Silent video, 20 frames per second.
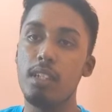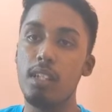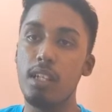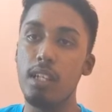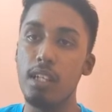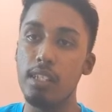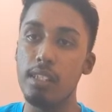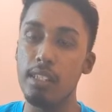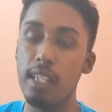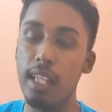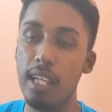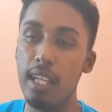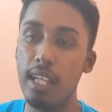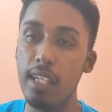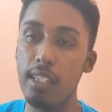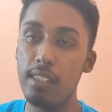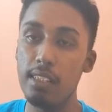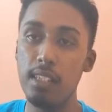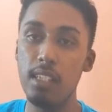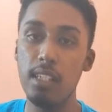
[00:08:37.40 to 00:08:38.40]
there
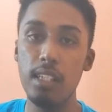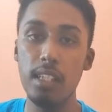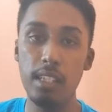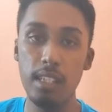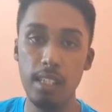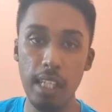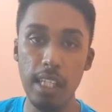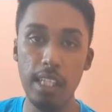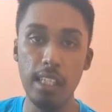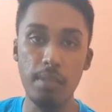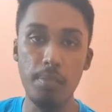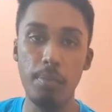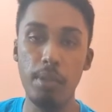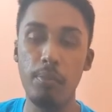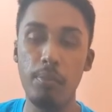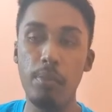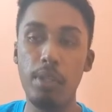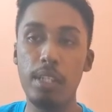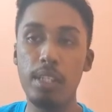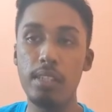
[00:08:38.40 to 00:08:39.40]
is a link
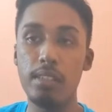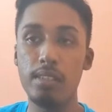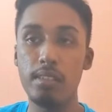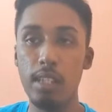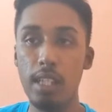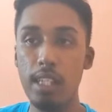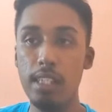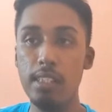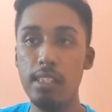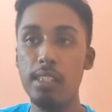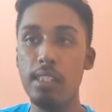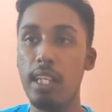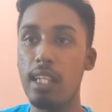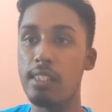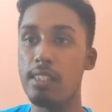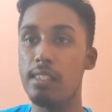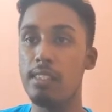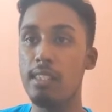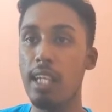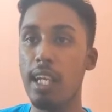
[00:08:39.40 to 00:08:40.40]
between religion and
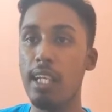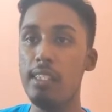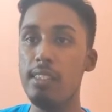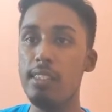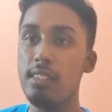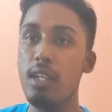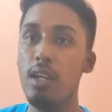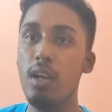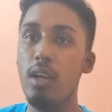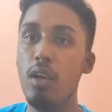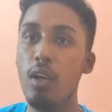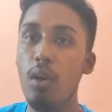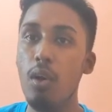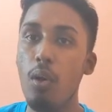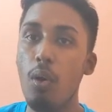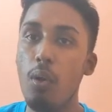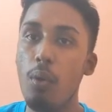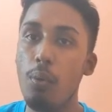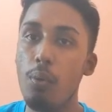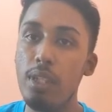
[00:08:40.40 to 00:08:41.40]
science,
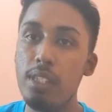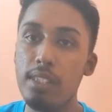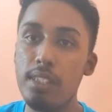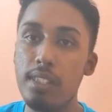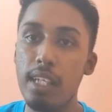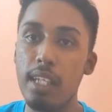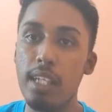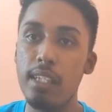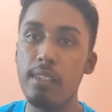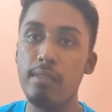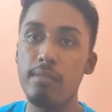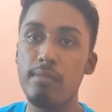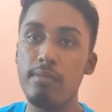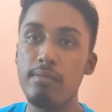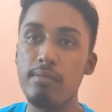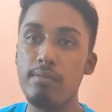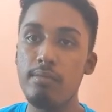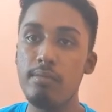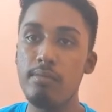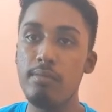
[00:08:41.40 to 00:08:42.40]
which can
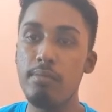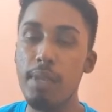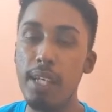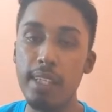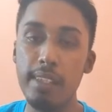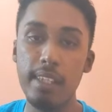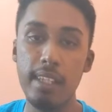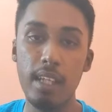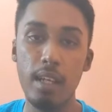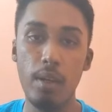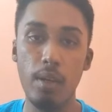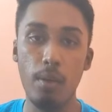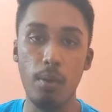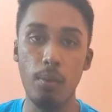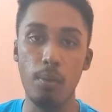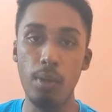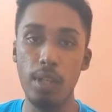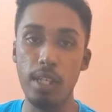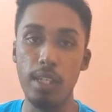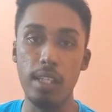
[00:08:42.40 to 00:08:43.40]
make their
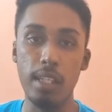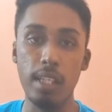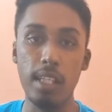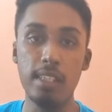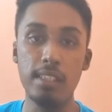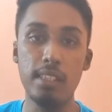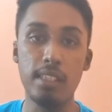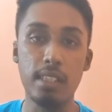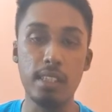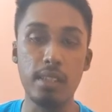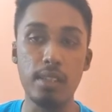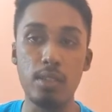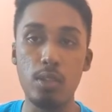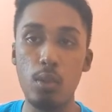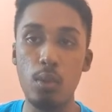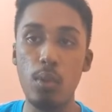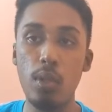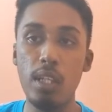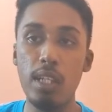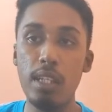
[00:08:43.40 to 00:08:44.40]
work easier to
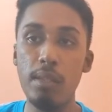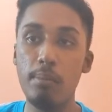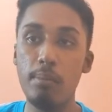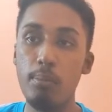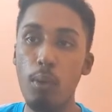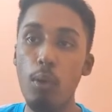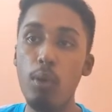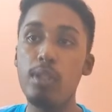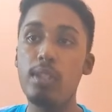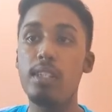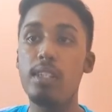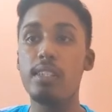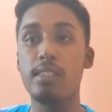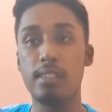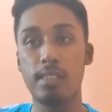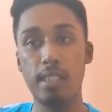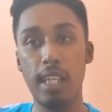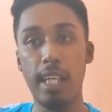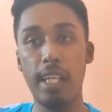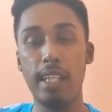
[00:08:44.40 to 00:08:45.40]
learn both
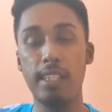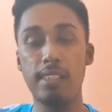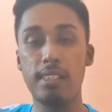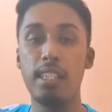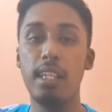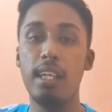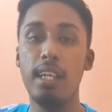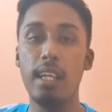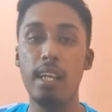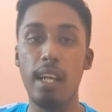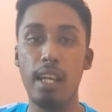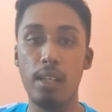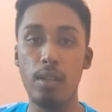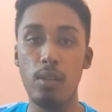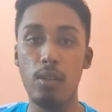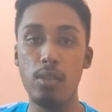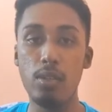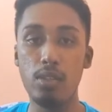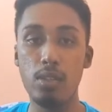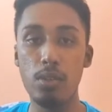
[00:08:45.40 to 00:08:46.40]
science and
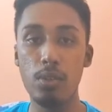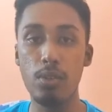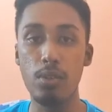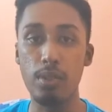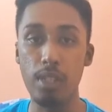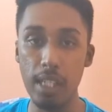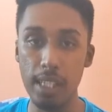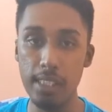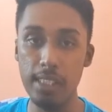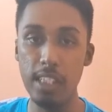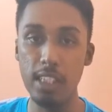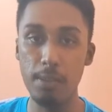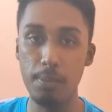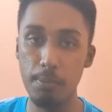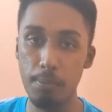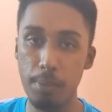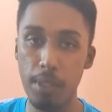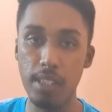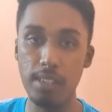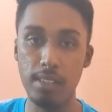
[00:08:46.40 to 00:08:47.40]
also religious
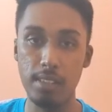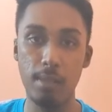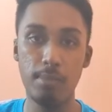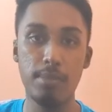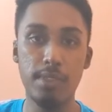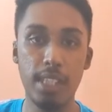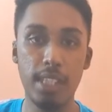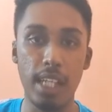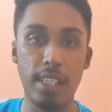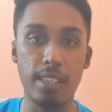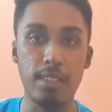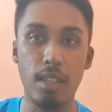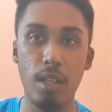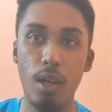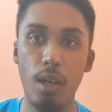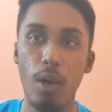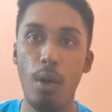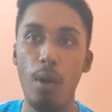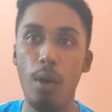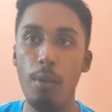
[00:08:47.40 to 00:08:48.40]
based subjects,
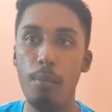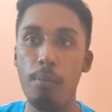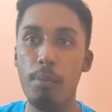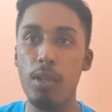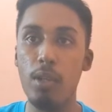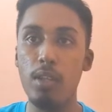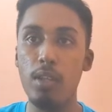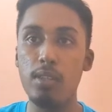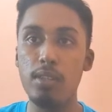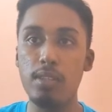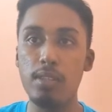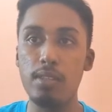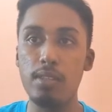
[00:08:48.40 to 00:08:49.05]
because